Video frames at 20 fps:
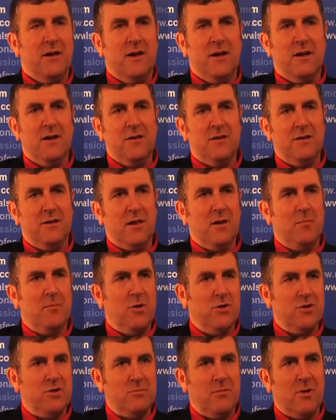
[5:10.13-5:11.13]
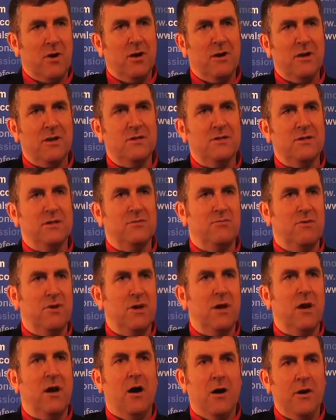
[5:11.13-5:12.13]
and the emerging markets is
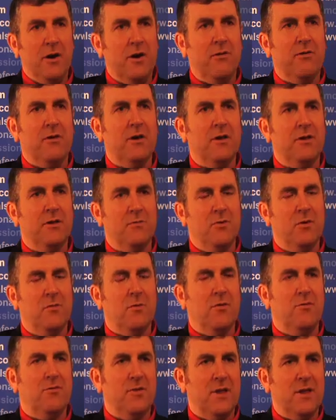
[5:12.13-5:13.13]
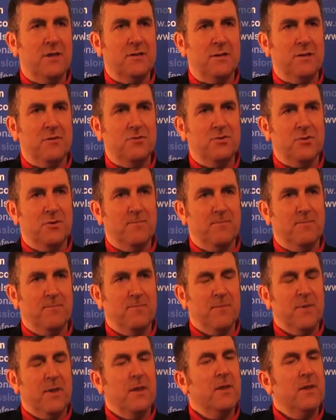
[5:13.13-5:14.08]
really a hot area at the moment for that solution.